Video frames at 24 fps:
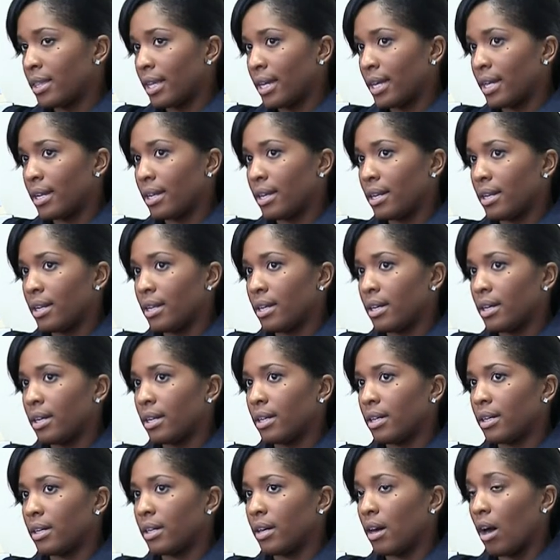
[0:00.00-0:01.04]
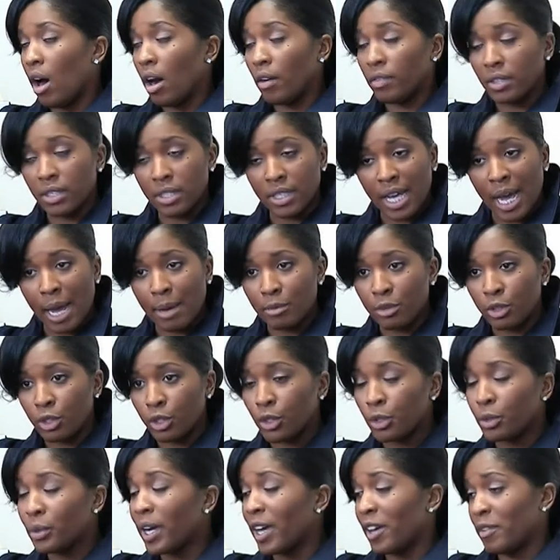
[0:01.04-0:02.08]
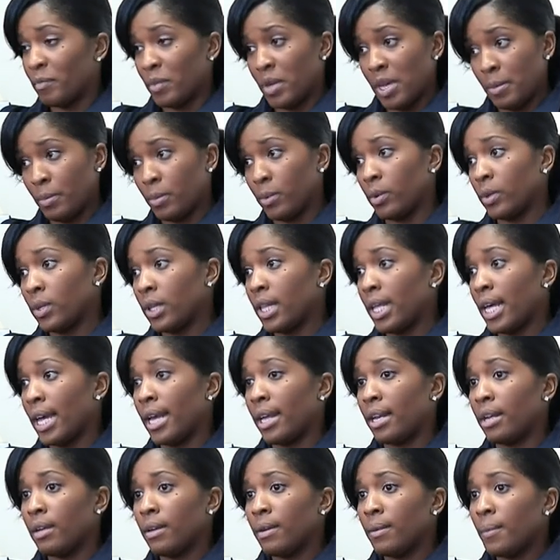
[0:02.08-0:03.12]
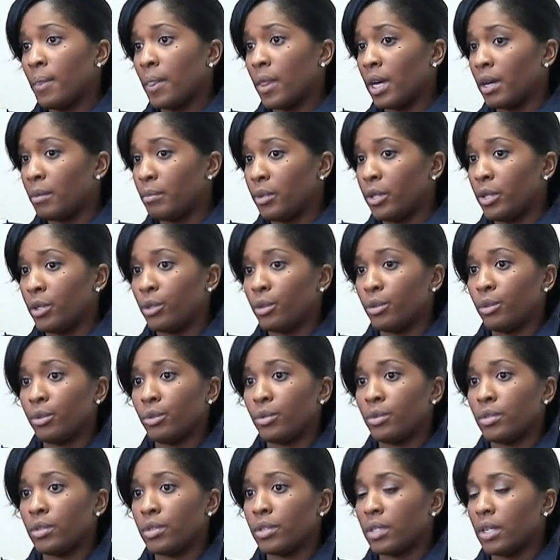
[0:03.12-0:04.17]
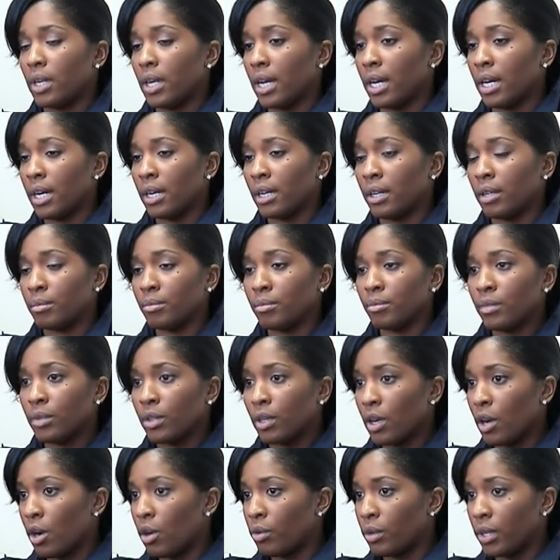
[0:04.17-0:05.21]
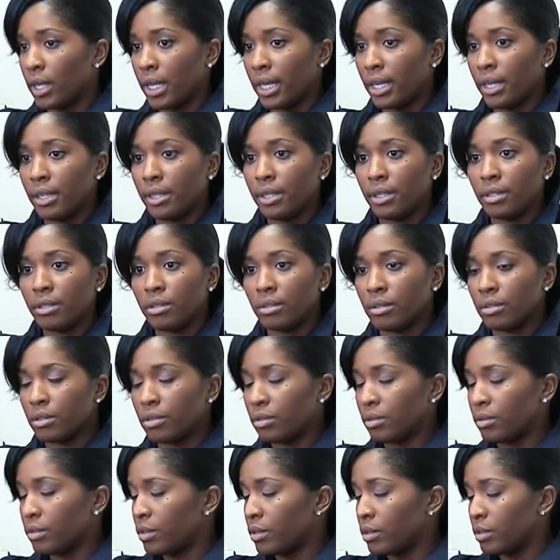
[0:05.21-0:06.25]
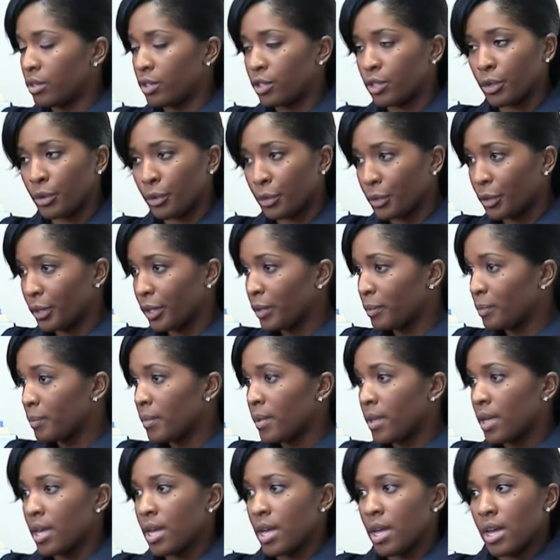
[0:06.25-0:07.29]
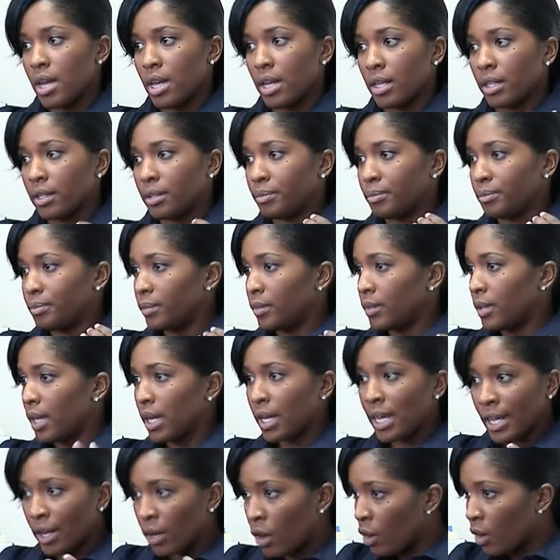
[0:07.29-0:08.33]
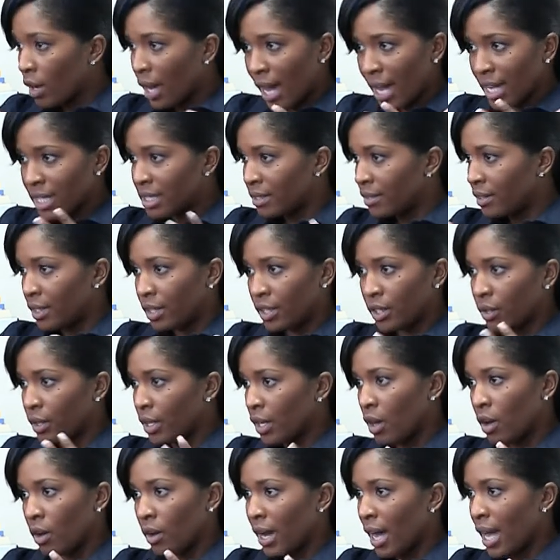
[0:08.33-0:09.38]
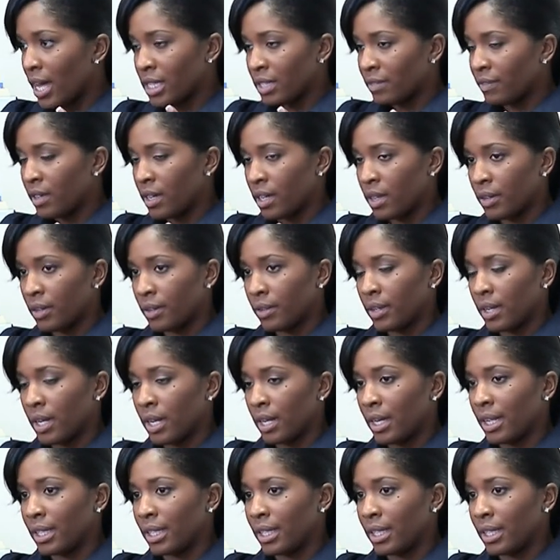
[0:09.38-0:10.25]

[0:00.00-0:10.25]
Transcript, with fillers: that oftentimes you do have people that abuse uh, codeine, syrup, and all kinds of, you know, and all kinds of other uh,